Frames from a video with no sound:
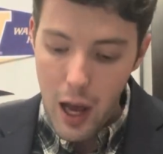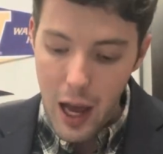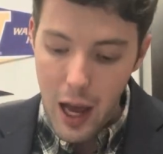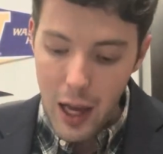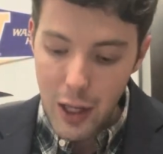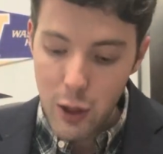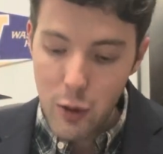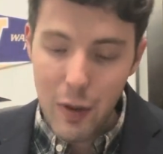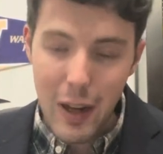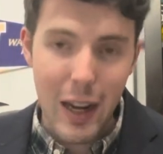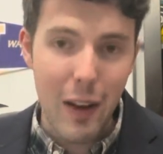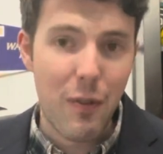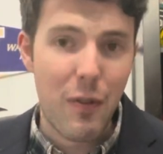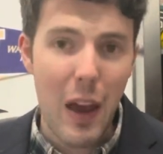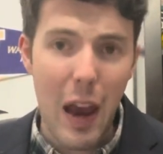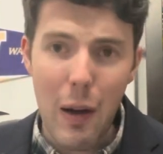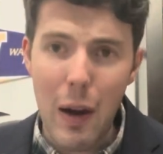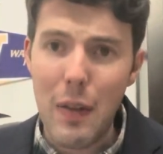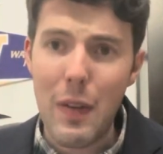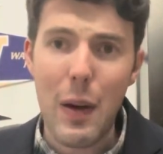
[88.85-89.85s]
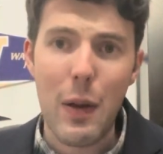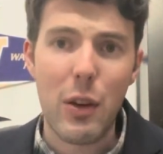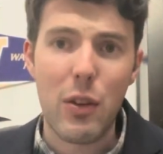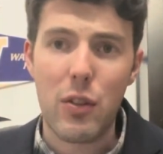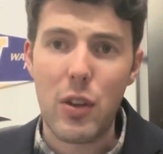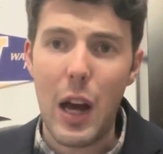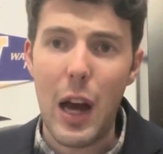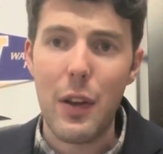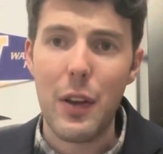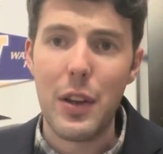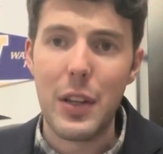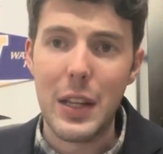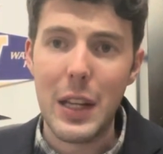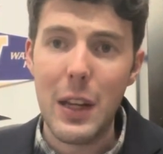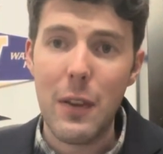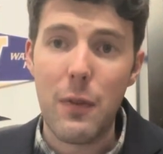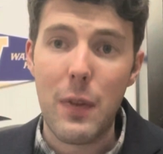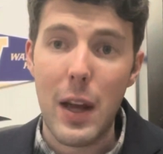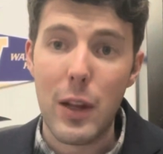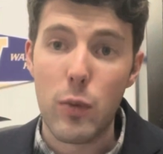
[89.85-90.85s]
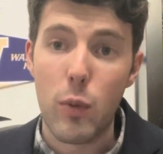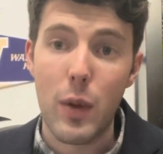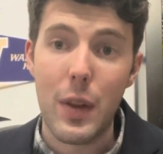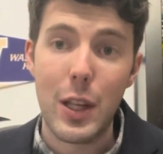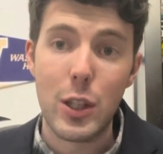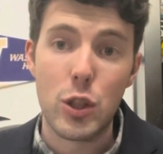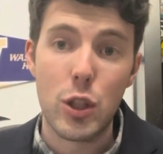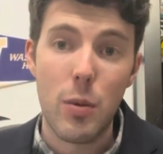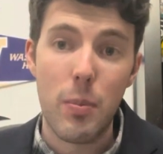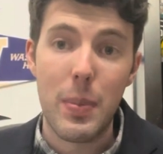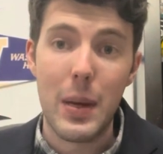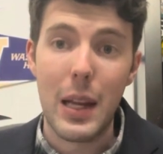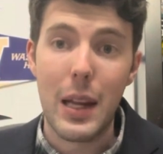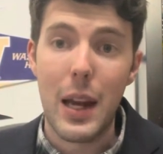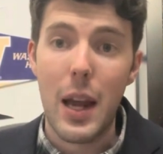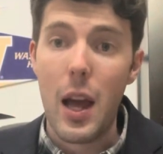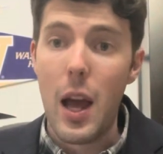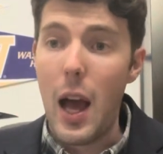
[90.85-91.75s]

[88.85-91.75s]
You've got a very, very solid defense, one that should be